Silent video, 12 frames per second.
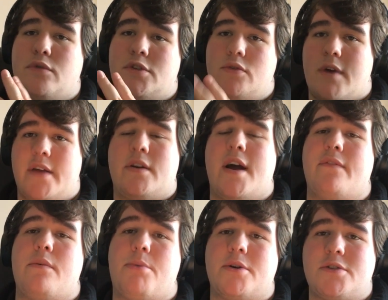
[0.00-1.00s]
Would you rather
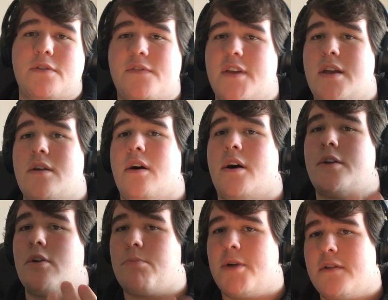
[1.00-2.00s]
have a bunch of data
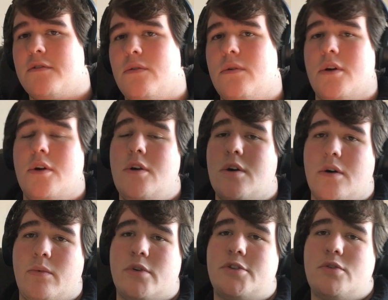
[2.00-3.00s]
on your pixel,
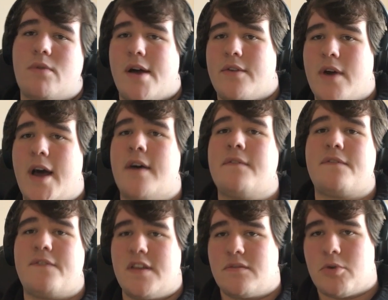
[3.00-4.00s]
or would you rather have
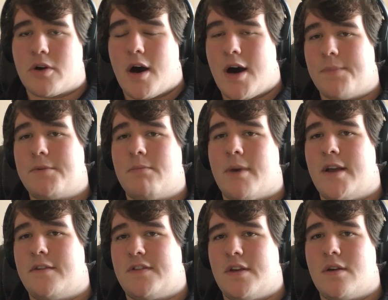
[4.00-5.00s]
Facebook
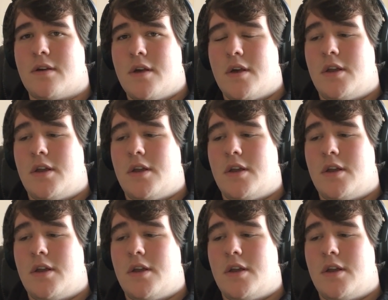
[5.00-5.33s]
optimizing,